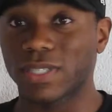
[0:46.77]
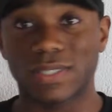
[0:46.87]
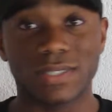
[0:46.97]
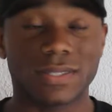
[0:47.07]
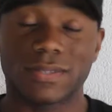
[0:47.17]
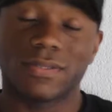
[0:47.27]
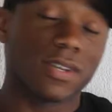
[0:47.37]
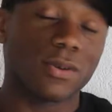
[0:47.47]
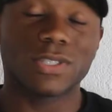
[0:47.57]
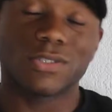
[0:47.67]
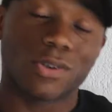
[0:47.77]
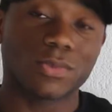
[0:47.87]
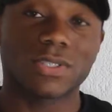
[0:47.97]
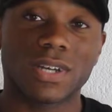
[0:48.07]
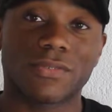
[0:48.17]
it's just, you know, it's
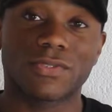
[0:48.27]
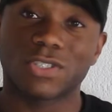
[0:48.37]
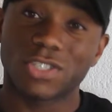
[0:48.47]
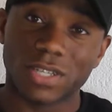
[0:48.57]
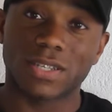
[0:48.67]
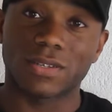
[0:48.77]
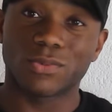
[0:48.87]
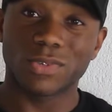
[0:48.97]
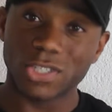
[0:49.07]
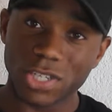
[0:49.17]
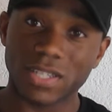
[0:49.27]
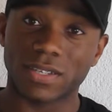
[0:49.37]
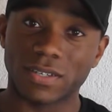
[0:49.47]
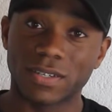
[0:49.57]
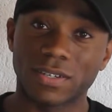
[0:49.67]
normal stuff, it's chilling, you
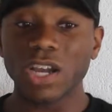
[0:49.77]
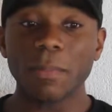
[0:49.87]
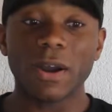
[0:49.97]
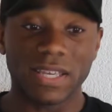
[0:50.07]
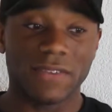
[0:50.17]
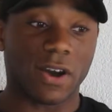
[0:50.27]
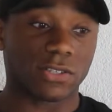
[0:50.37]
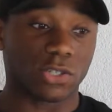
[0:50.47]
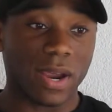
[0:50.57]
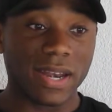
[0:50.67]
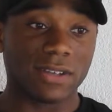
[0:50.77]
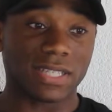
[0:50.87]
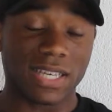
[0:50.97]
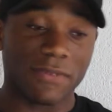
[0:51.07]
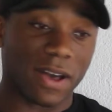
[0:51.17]
chilling. Talk about eval. So right
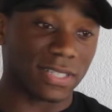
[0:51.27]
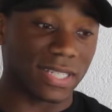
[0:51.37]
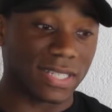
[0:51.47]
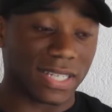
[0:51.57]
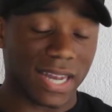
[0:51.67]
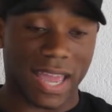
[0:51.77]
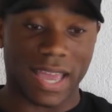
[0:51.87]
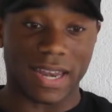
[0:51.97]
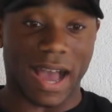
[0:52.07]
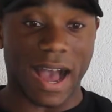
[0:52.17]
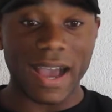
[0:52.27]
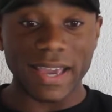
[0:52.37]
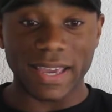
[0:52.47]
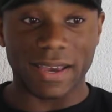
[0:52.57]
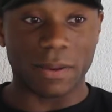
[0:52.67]
now it's eval season and
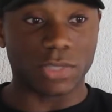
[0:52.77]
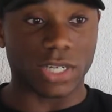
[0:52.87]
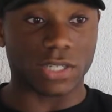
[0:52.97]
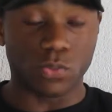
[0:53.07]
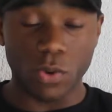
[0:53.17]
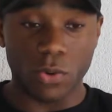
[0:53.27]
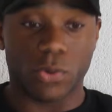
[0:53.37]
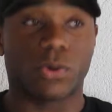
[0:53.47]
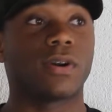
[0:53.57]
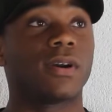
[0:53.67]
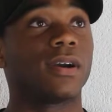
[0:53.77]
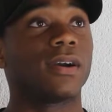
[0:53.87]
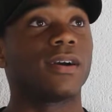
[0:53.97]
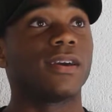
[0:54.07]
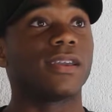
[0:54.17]
I am just, woo,
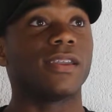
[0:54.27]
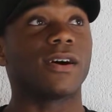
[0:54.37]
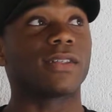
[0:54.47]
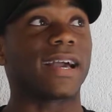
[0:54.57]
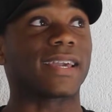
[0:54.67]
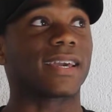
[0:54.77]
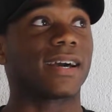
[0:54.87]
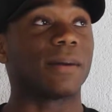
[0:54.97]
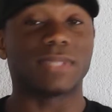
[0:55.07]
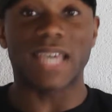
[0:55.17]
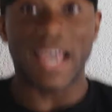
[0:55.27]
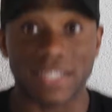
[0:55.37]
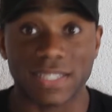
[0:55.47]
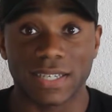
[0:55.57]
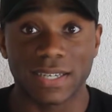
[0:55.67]
you know, like
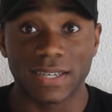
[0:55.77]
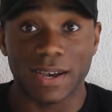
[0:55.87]
tense,